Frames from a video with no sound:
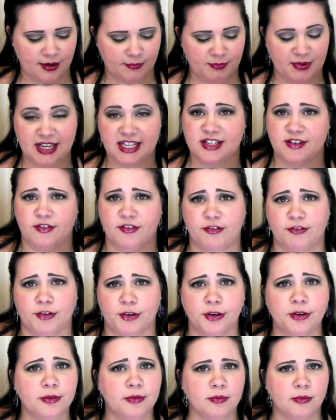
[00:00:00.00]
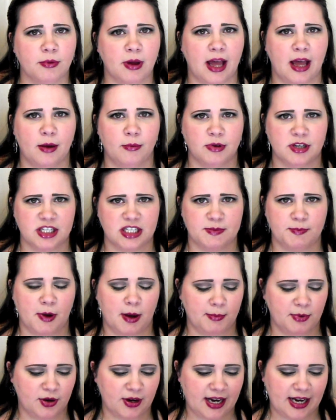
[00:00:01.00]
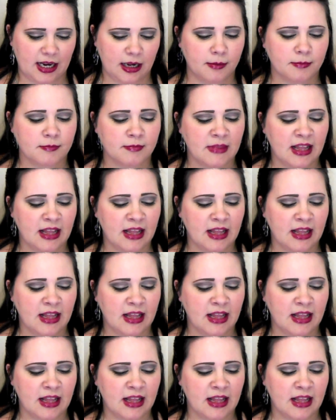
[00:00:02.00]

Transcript: piece of fruit, which is pomegranate,